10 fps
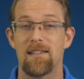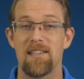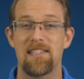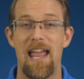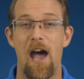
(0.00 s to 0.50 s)

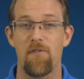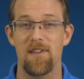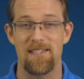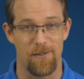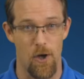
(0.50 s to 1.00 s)
to see how
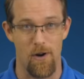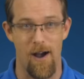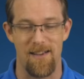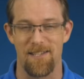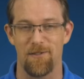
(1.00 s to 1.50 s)
this
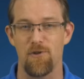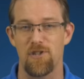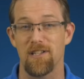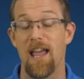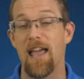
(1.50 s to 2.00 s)
low-cost
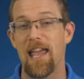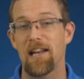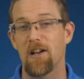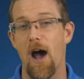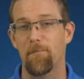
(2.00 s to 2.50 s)
solution
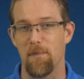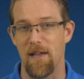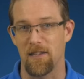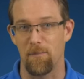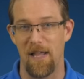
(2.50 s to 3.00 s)
can
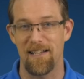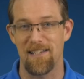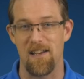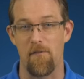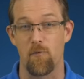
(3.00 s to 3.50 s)
complement the planning
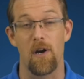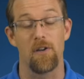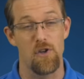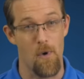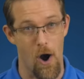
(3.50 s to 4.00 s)
software
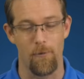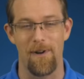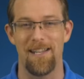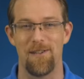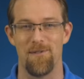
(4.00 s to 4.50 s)
you
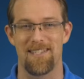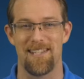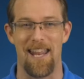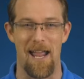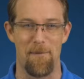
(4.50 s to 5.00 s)
already use
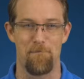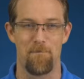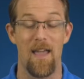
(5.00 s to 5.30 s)
today.